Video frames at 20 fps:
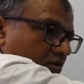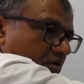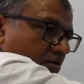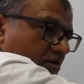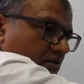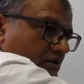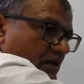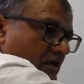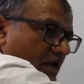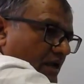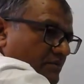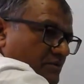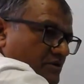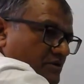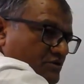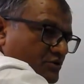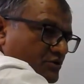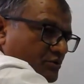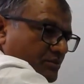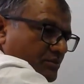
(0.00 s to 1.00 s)
I am
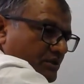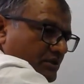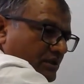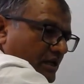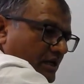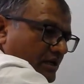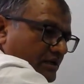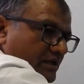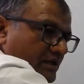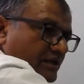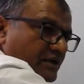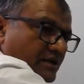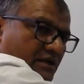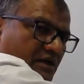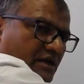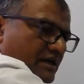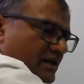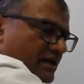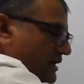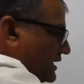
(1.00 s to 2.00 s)
assuming that
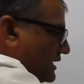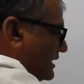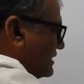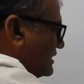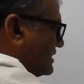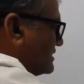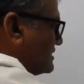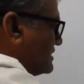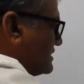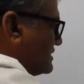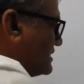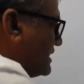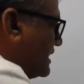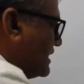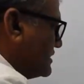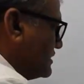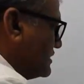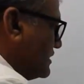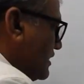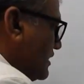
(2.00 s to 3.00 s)
internal energy
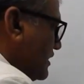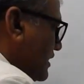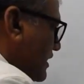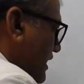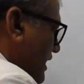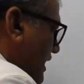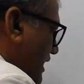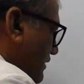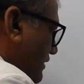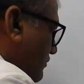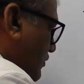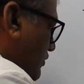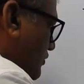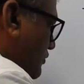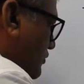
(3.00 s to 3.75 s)
change, I want to